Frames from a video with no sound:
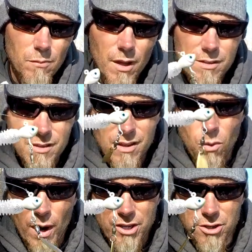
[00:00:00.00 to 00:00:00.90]
This is a
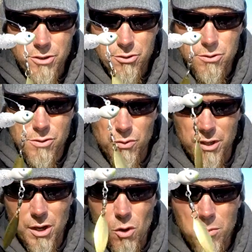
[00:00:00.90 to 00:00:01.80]
white chartreuse with
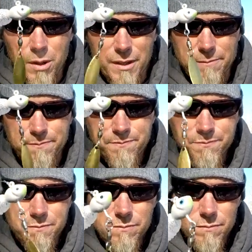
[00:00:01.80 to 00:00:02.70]
a gold blade.
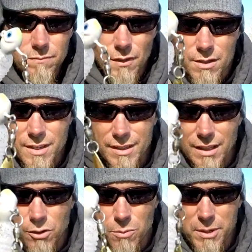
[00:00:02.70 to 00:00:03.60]
It's got
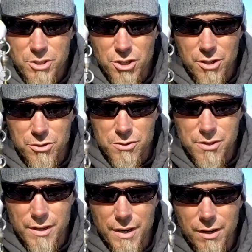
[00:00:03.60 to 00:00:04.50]
that little bit of chartreuse
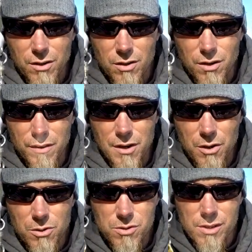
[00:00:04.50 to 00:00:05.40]
there on the
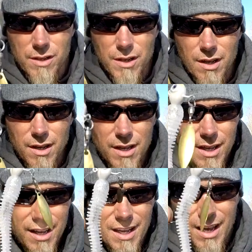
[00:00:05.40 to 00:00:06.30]
nose.
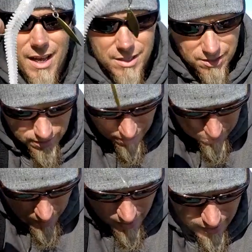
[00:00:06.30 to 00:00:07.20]

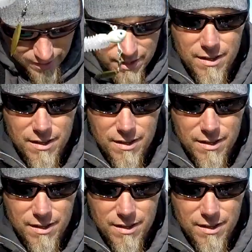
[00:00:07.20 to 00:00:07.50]
Excellent bait.